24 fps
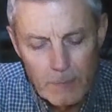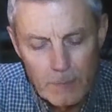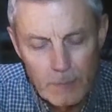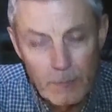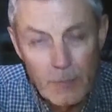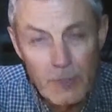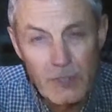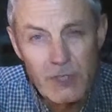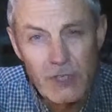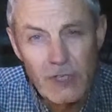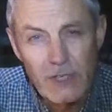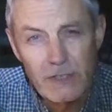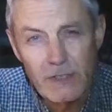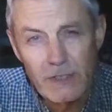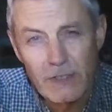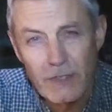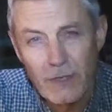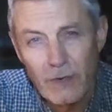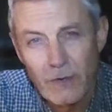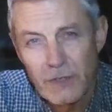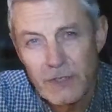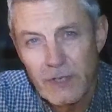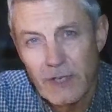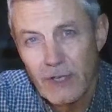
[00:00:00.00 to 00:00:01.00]
But Jesus
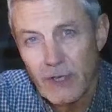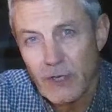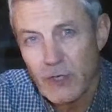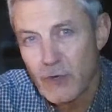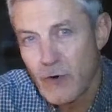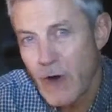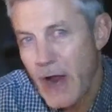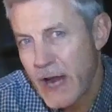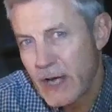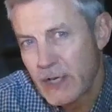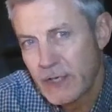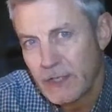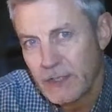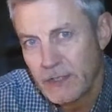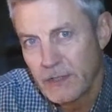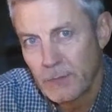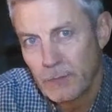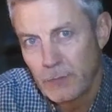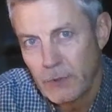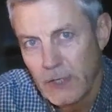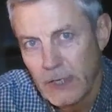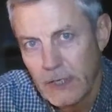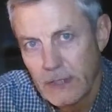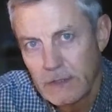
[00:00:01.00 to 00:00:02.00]
goes in and trashes the
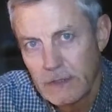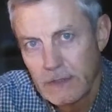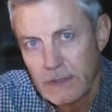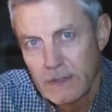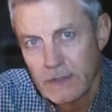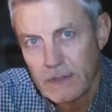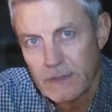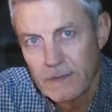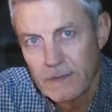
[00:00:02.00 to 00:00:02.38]
place.